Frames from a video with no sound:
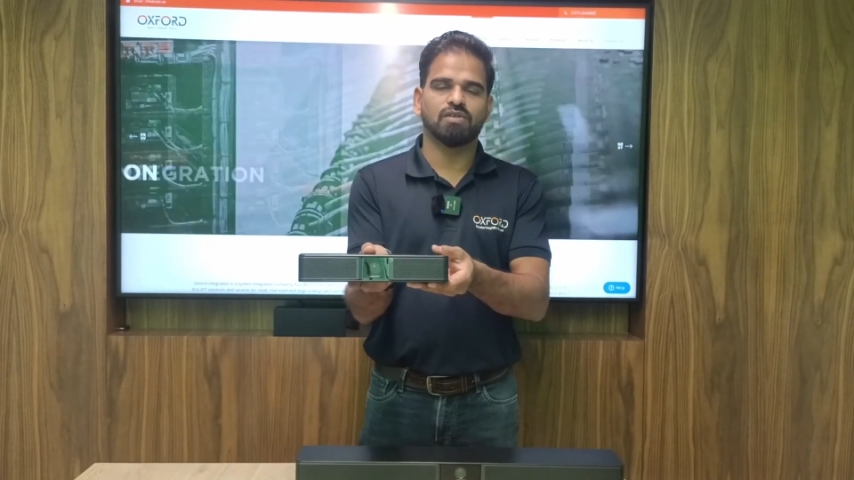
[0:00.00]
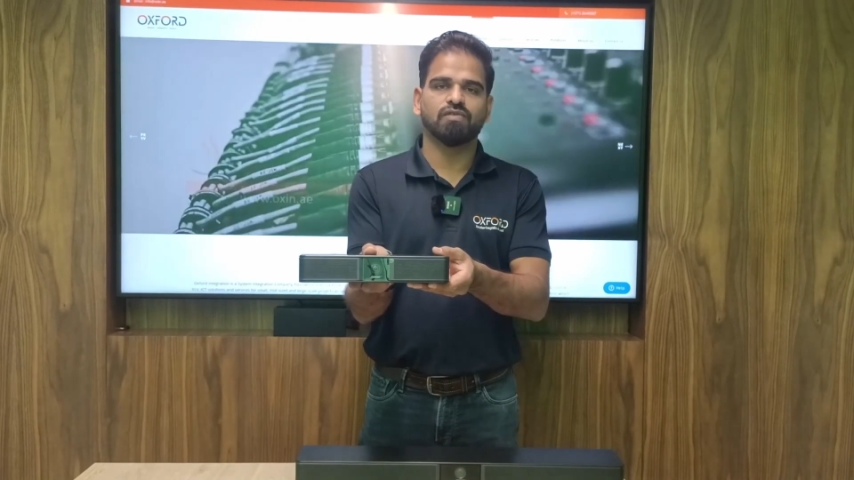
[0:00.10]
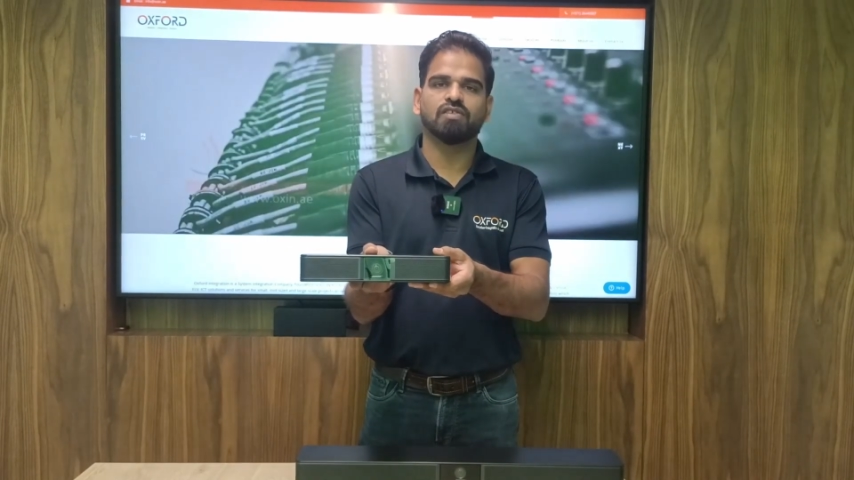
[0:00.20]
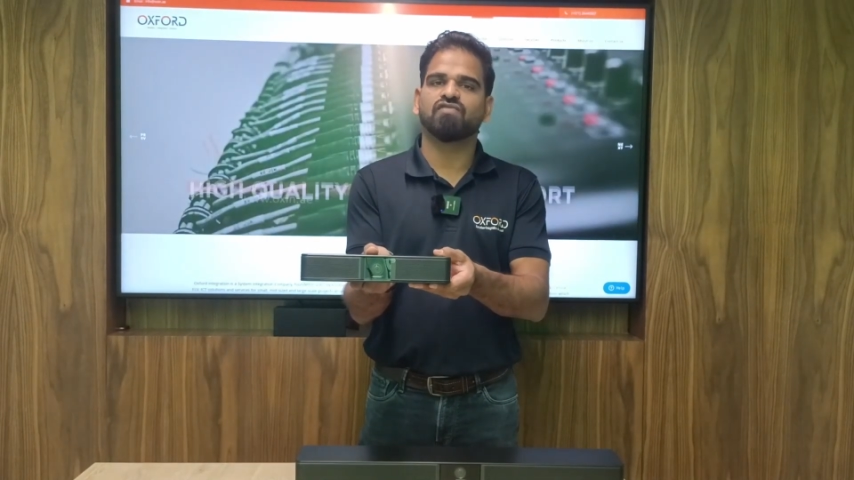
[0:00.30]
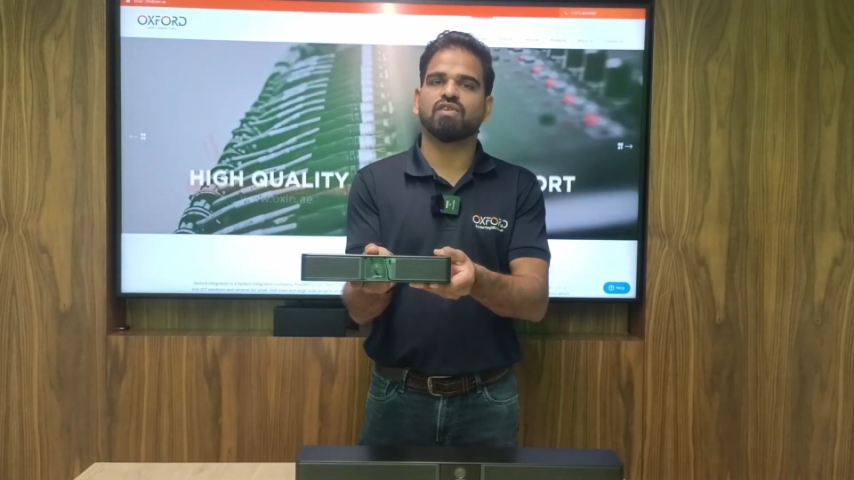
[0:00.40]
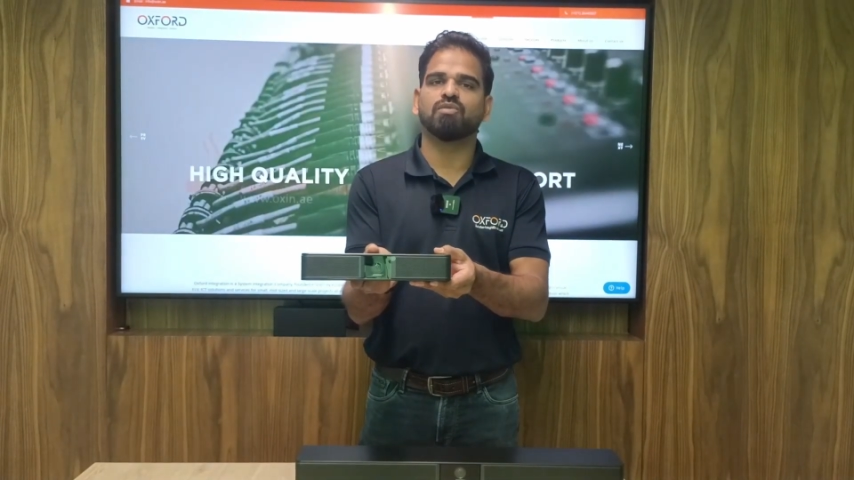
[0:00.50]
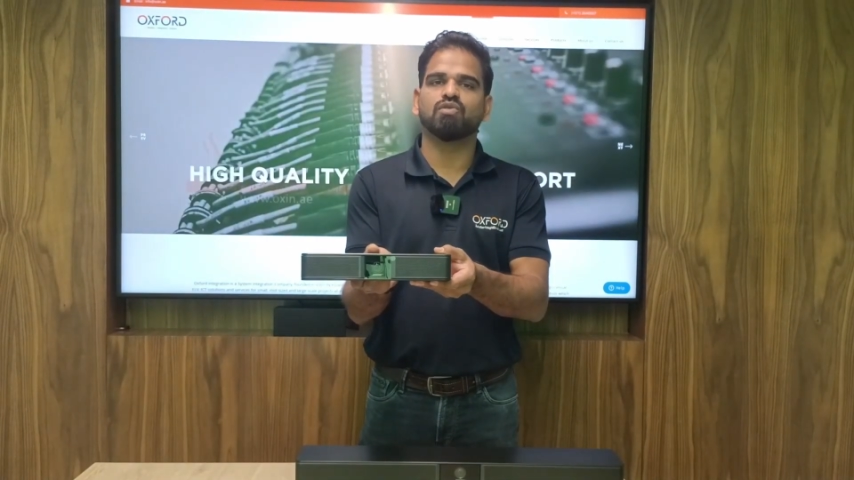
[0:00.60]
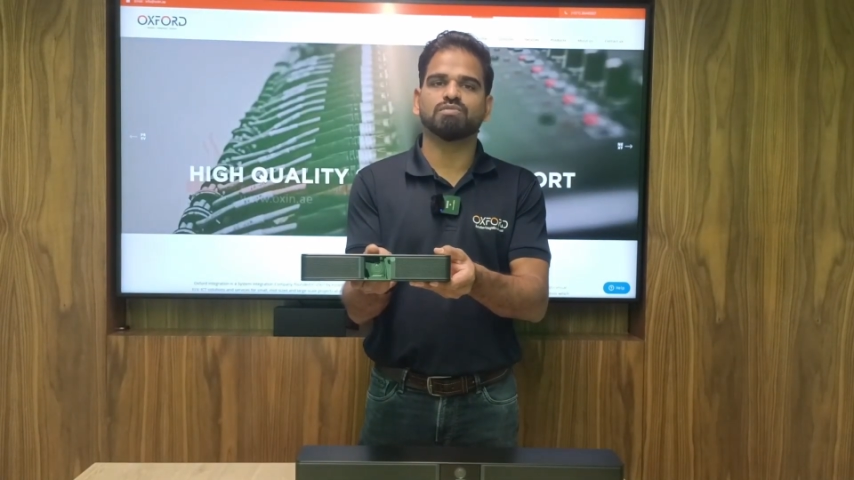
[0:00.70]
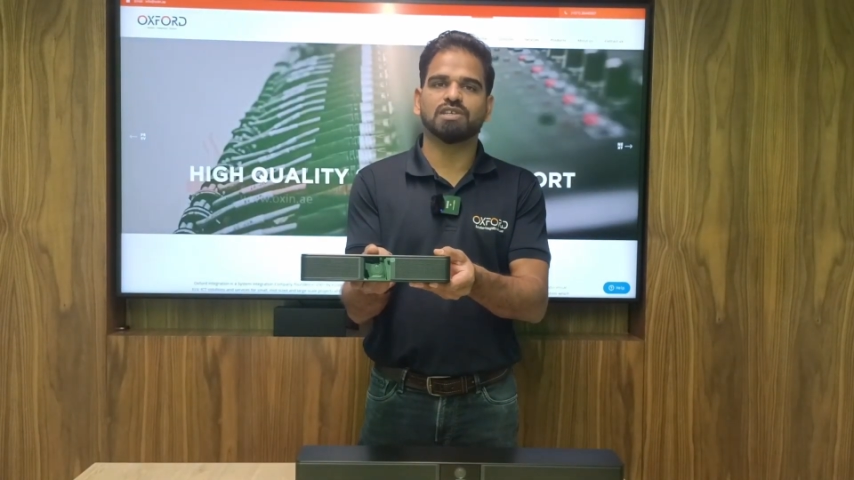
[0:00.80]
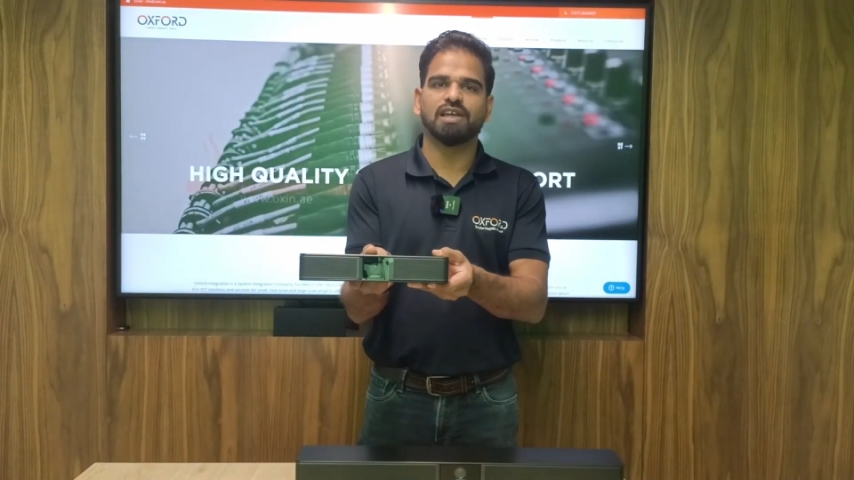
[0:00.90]
work from
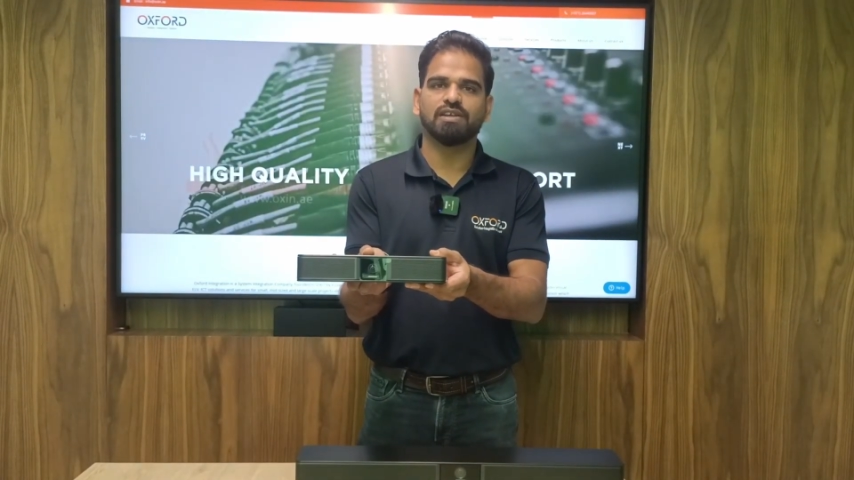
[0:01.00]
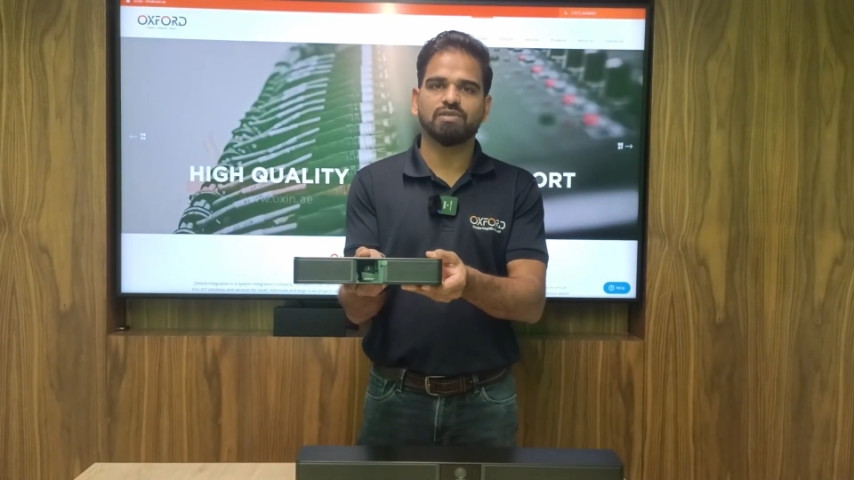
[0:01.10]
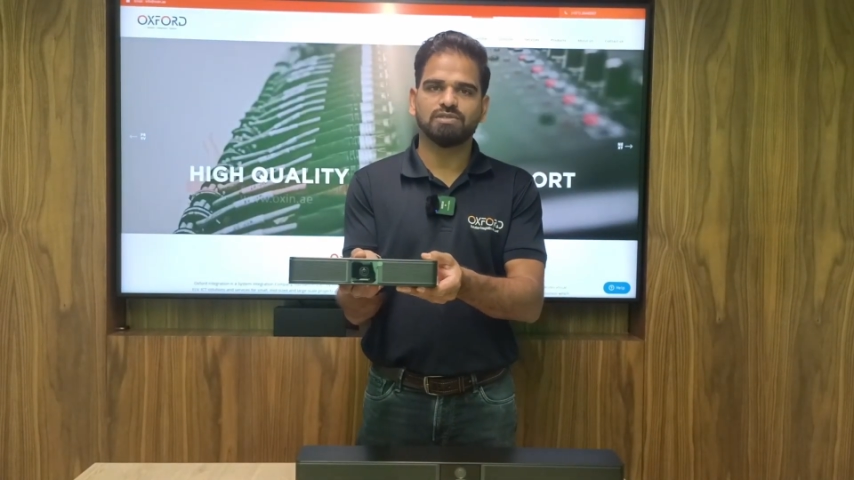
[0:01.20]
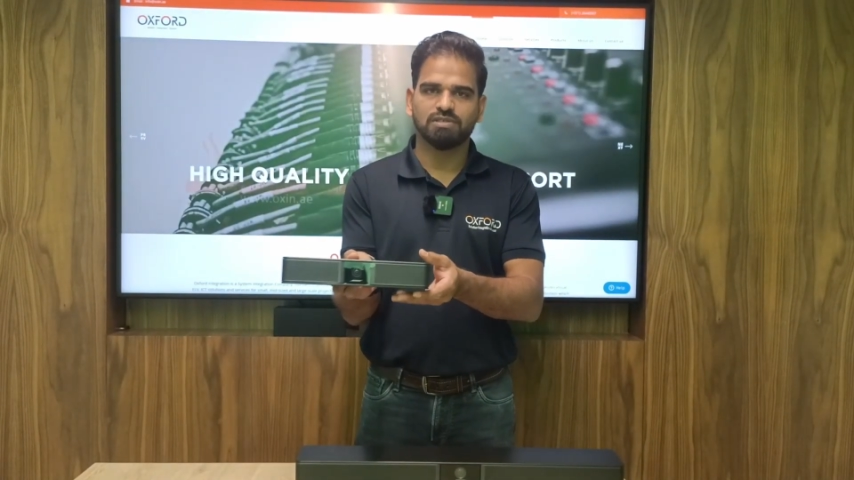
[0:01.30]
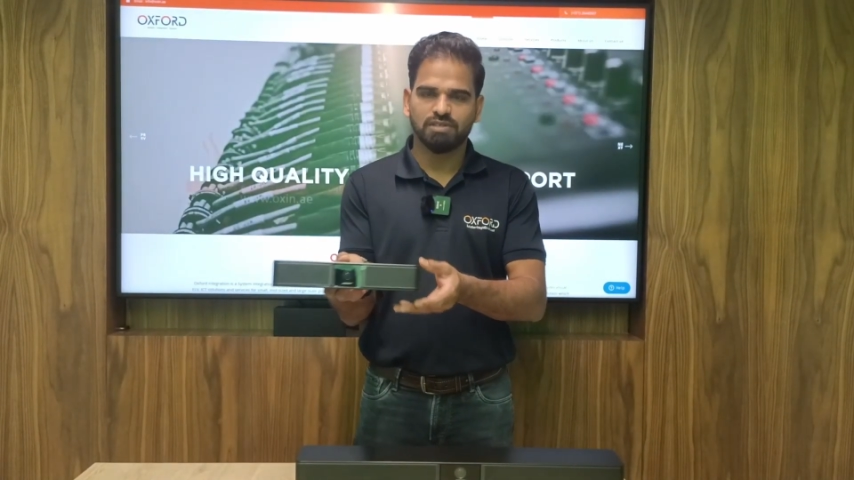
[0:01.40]
home scenarios.